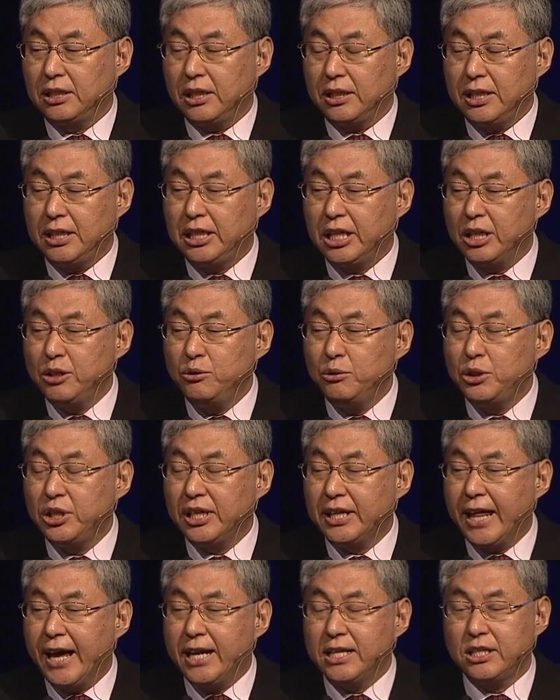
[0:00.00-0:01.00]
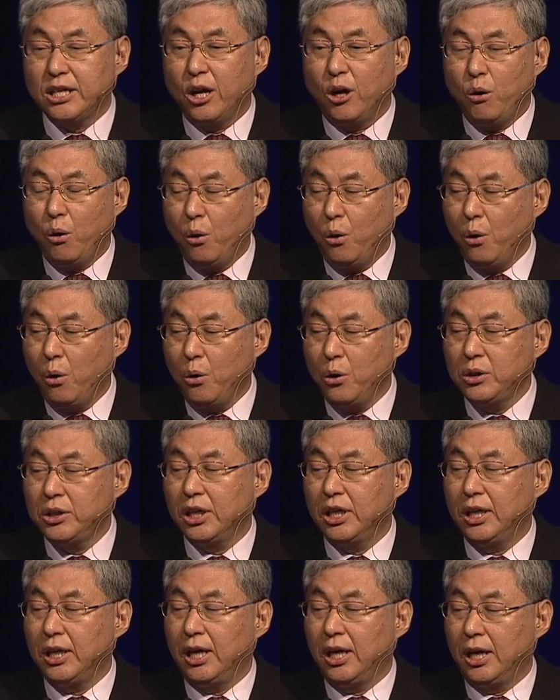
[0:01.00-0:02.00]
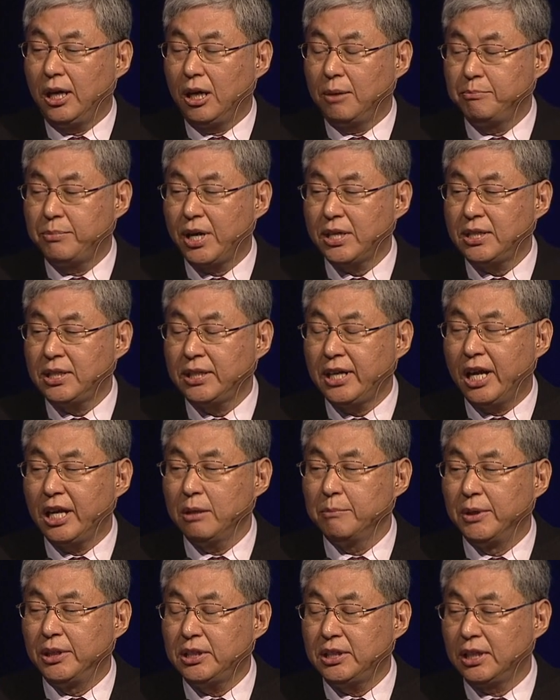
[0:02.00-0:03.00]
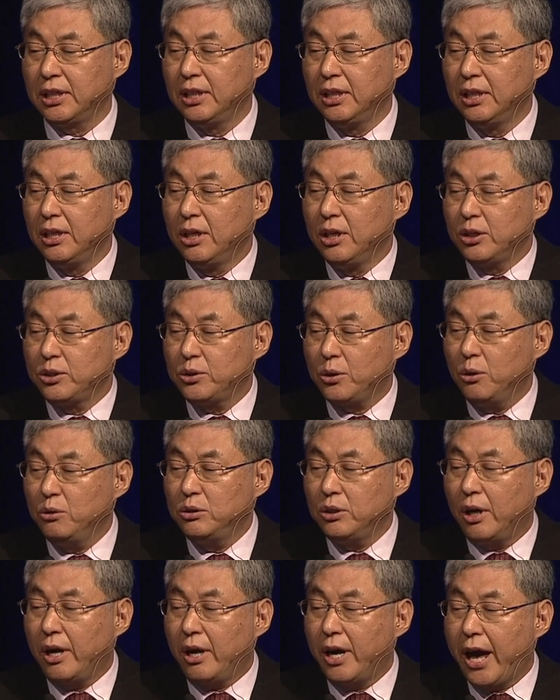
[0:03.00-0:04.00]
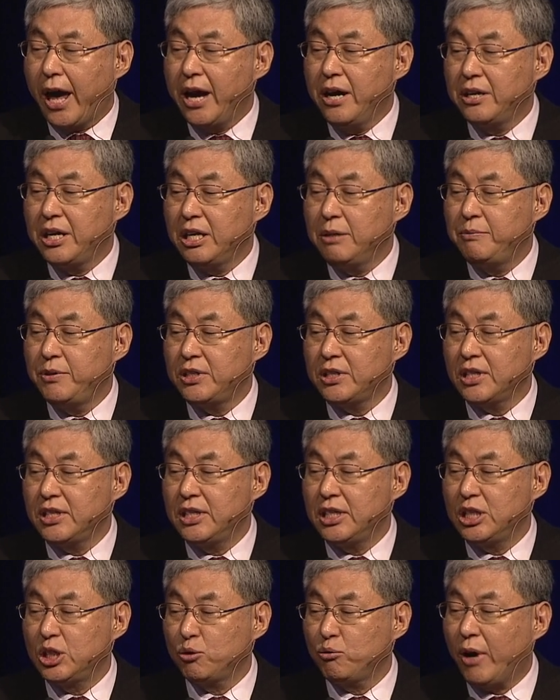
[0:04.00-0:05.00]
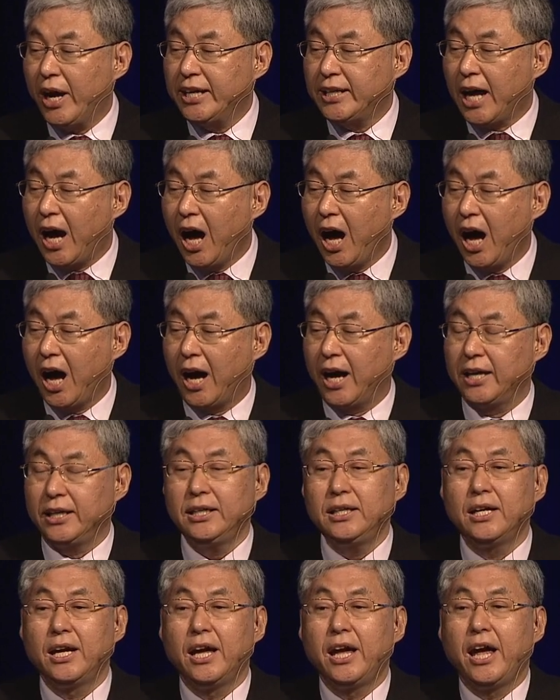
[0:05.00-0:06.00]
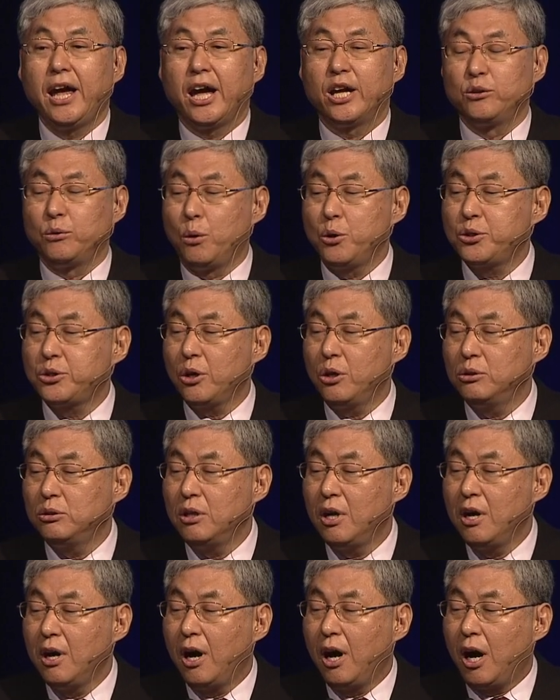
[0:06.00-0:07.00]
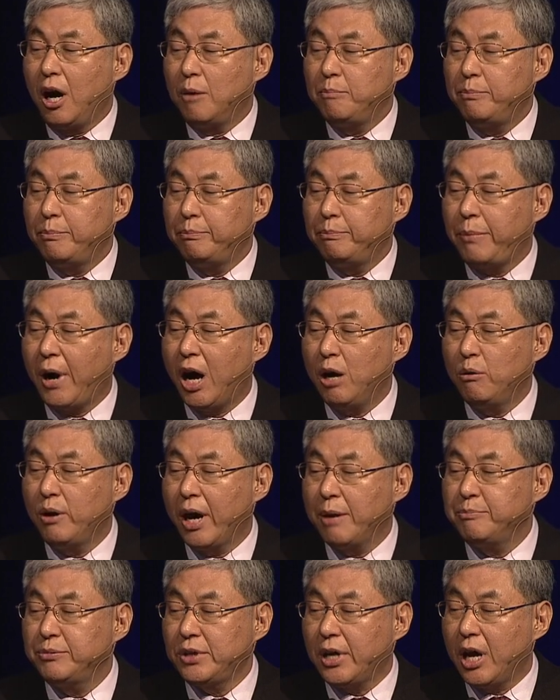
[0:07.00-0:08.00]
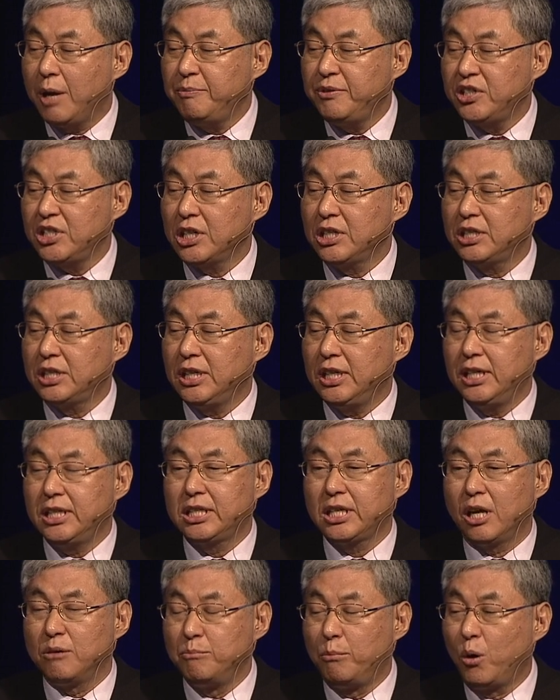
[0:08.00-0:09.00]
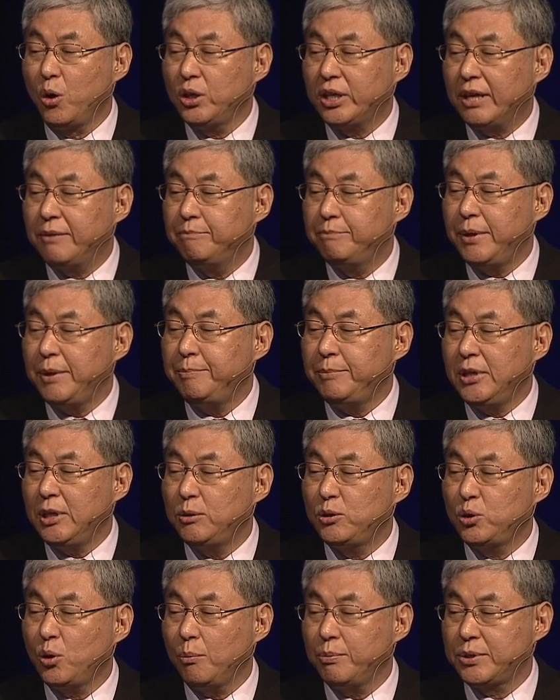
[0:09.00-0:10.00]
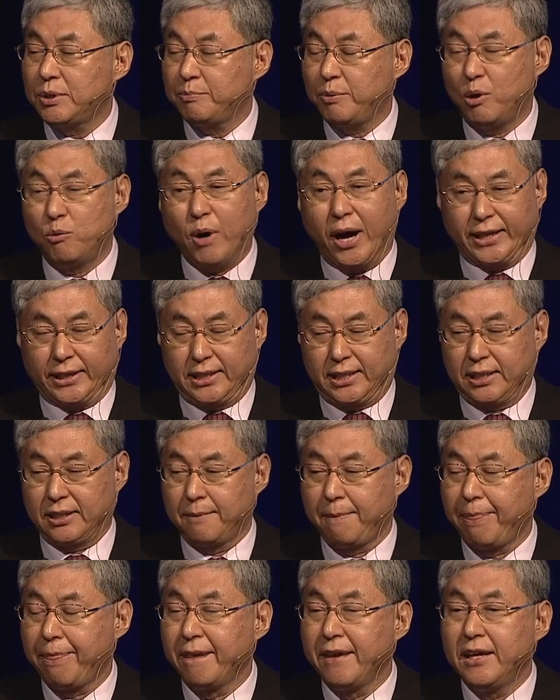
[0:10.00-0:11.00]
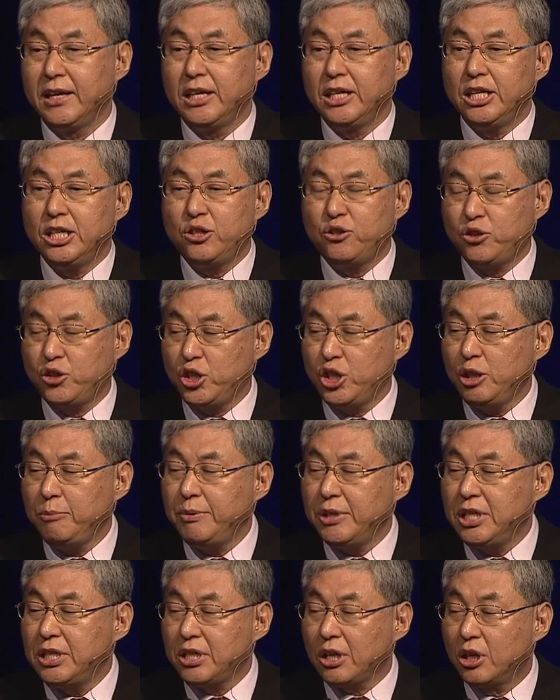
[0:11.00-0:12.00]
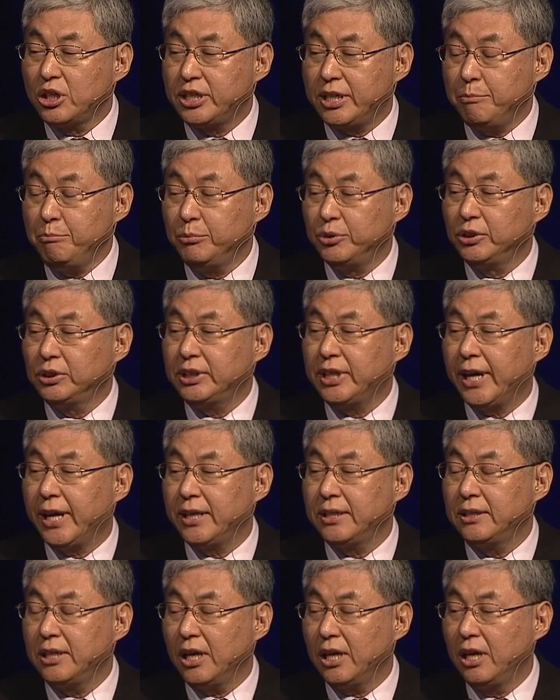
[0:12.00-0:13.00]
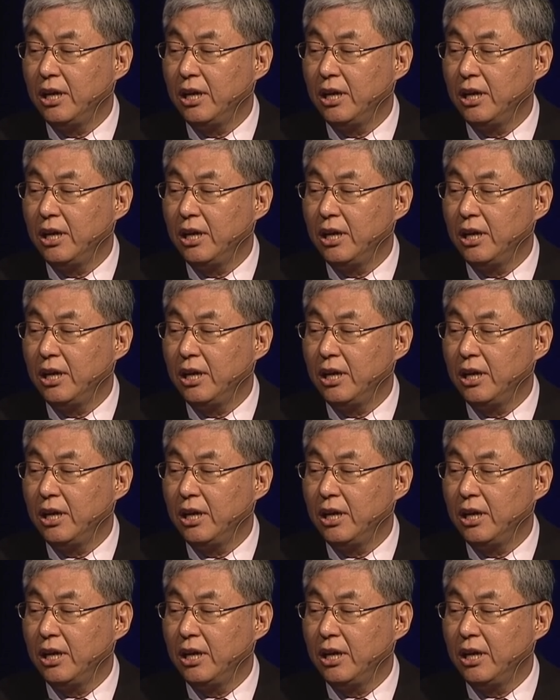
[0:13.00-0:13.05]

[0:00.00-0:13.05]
it can utilize all the processing element, so area efficiency is quite high, and also power efficiency is more than 50 TOPS per watt. Its chip is assembled and